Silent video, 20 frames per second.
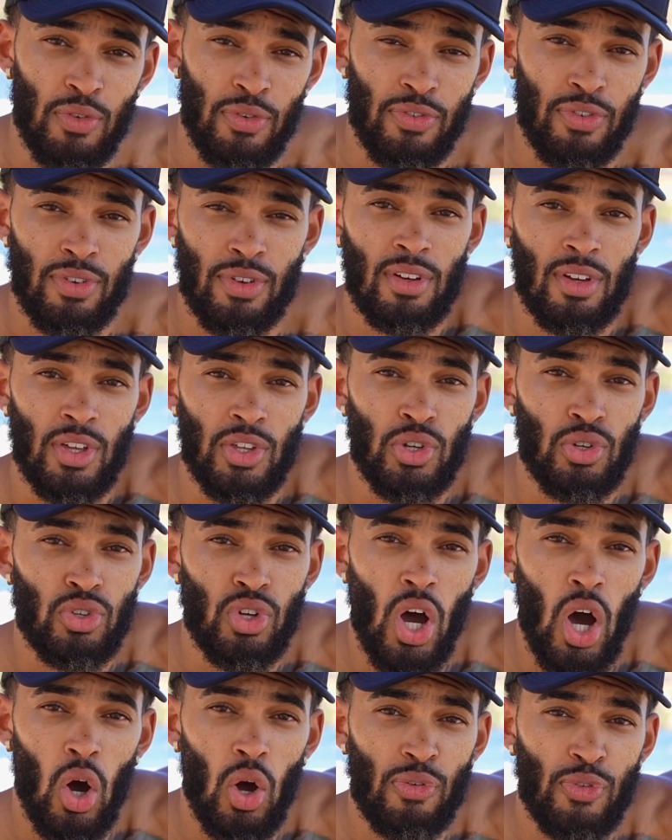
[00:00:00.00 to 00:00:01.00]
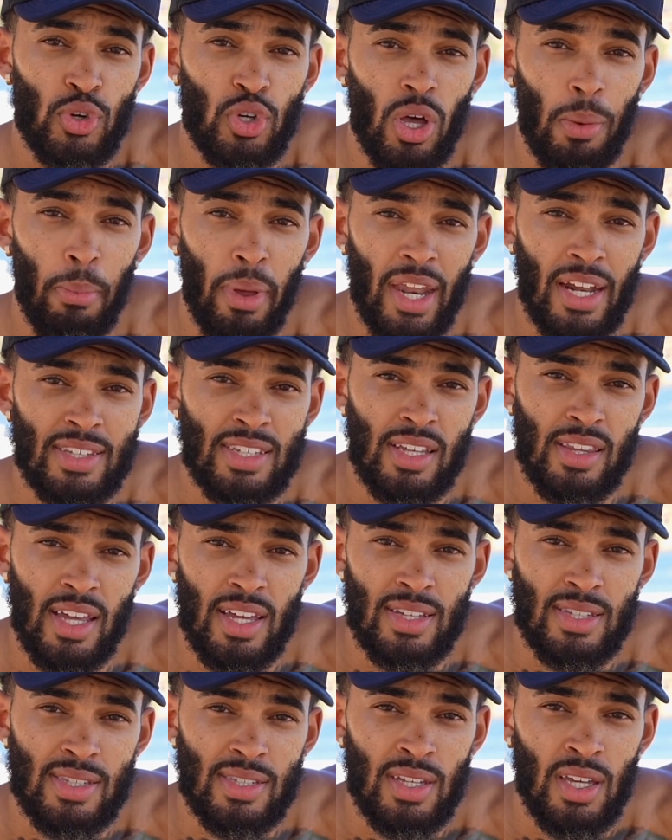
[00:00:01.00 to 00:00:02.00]
You know if you committed to
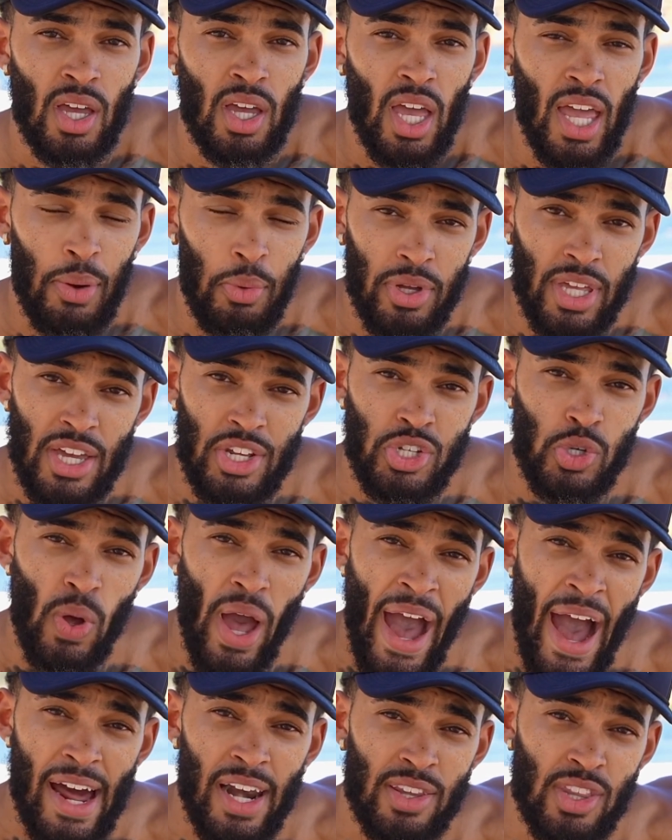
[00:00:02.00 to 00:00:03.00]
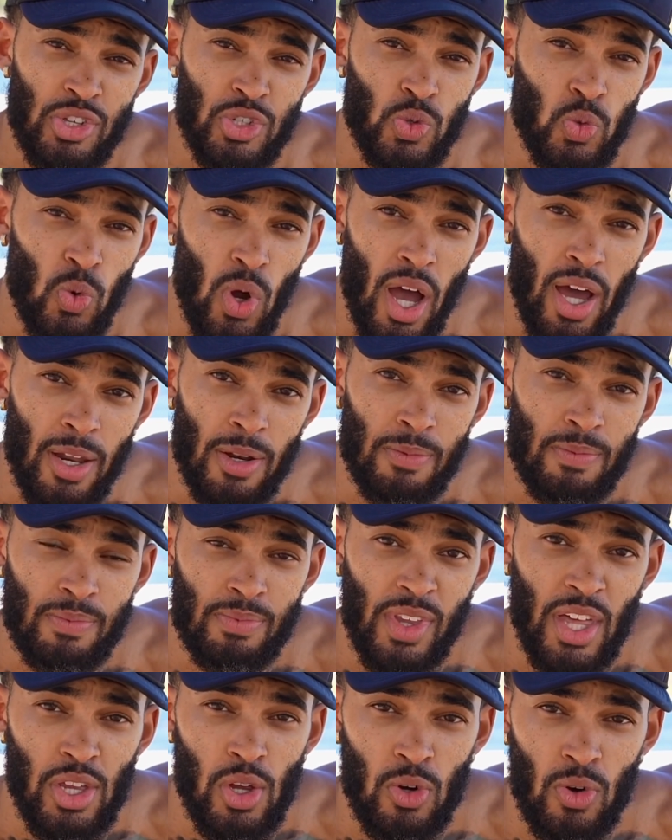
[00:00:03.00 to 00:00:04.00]
this, it will get you out of this rut
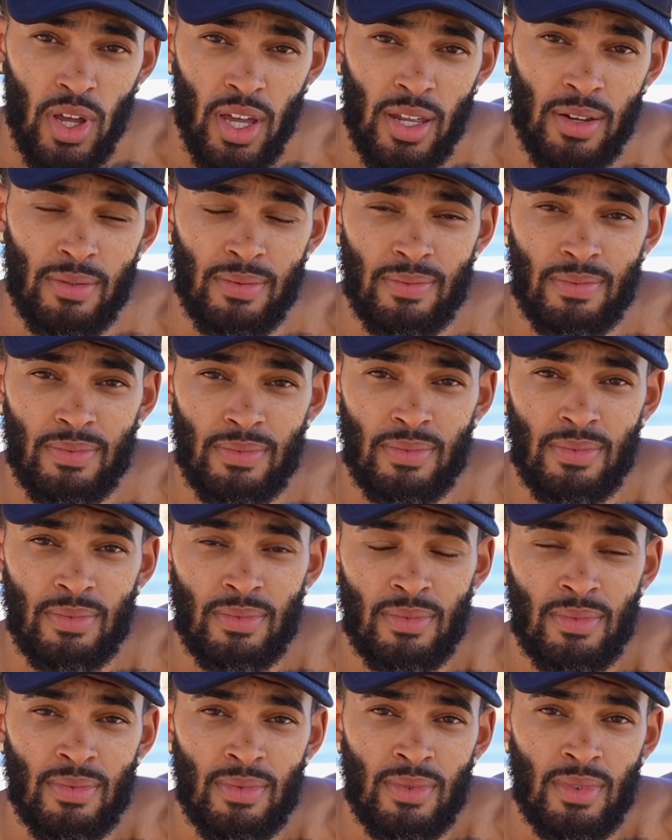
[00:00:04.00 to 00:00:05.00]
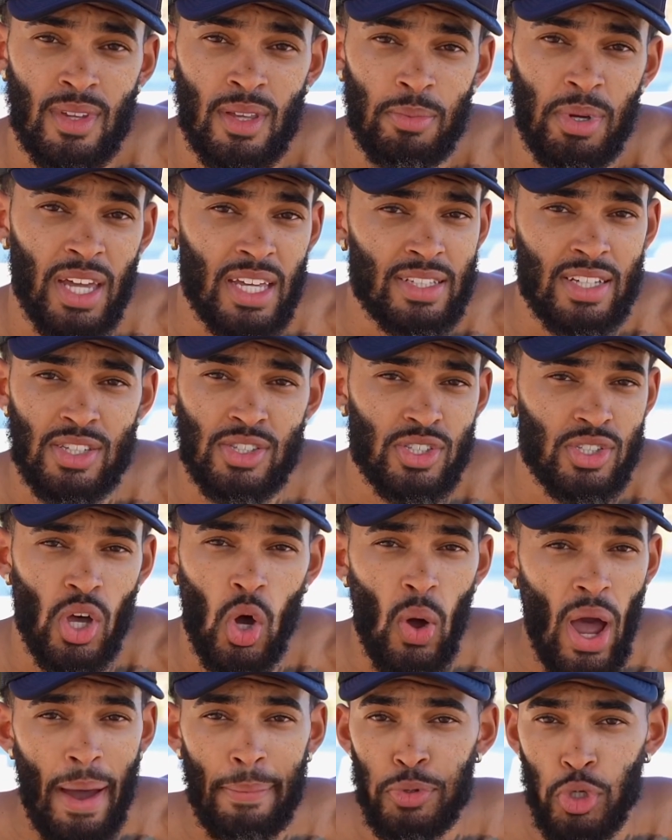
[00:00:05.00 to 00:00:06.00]
that you're in because it's
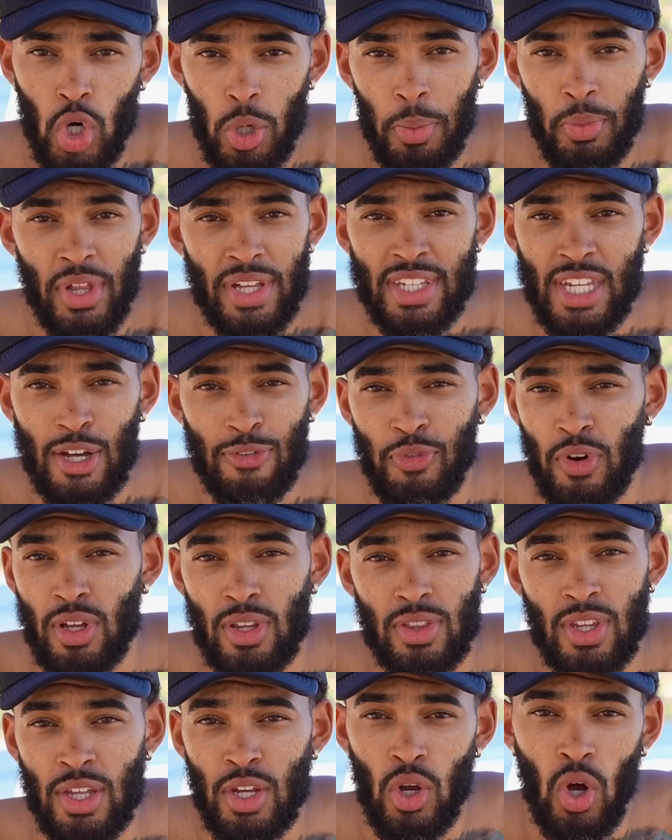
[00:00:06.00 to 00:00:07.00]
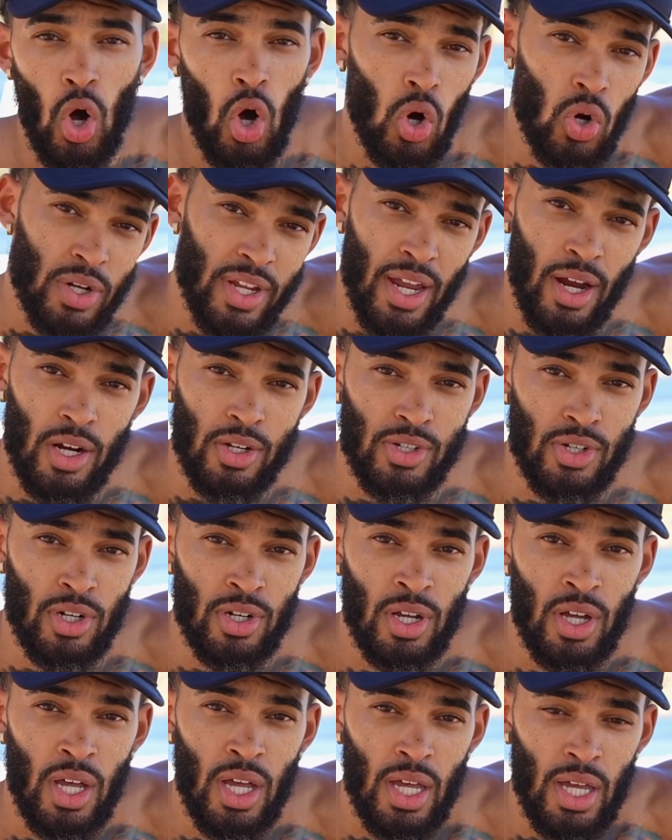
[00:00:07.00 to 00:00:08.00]
so abnormally different than your old character,
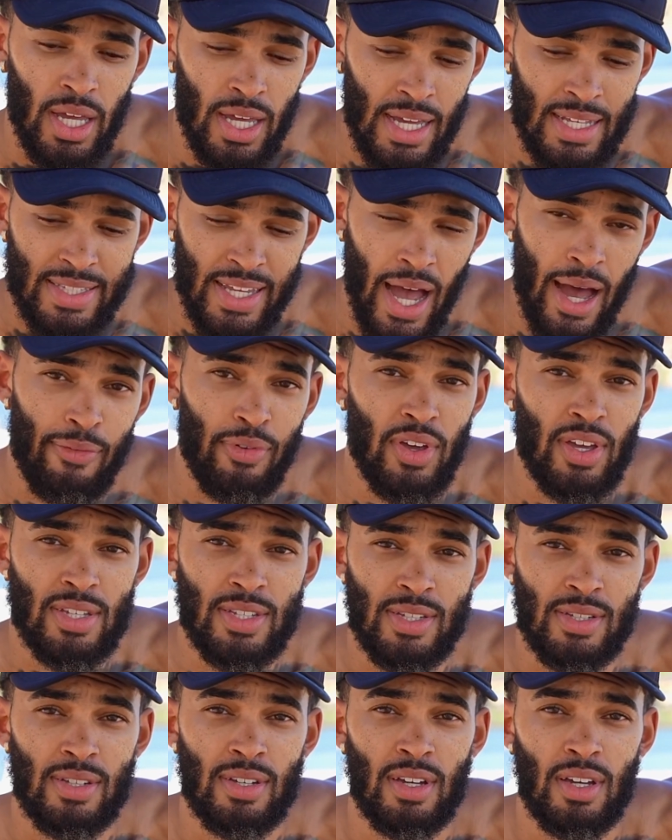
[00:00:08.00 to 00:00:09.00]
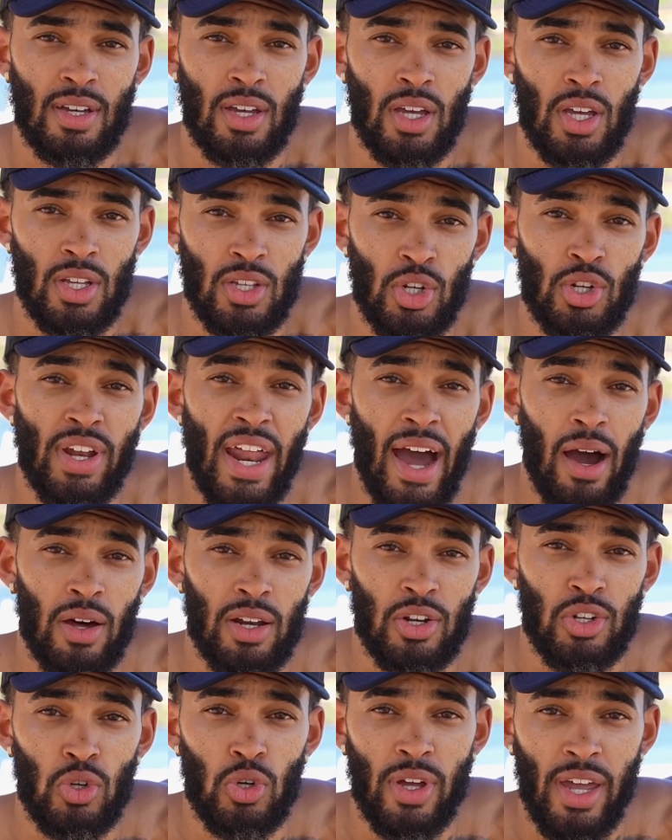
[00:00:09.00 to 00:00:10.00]
it's obvious you're now in
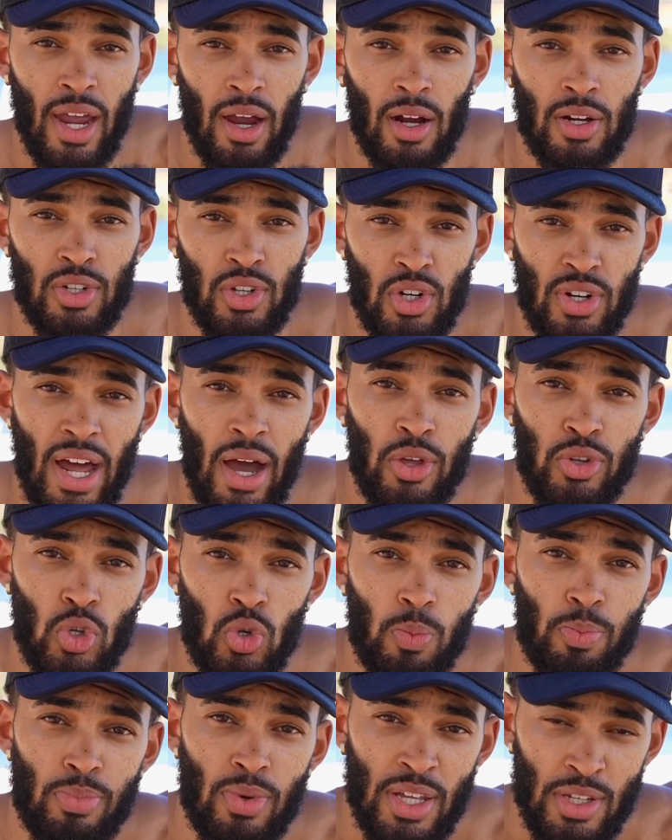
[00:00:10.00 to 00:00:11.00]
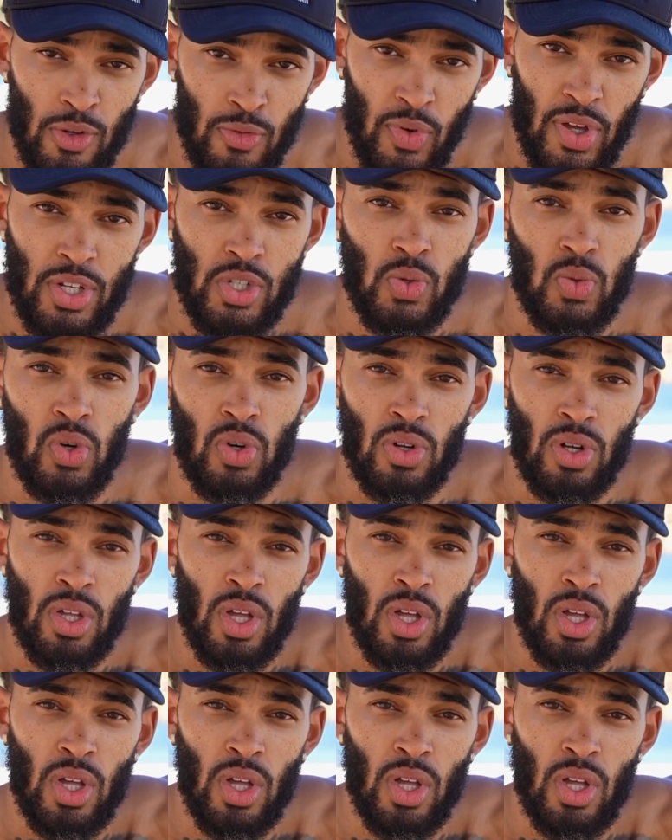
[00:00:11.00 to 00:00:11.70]
a new character. You're now a new individual.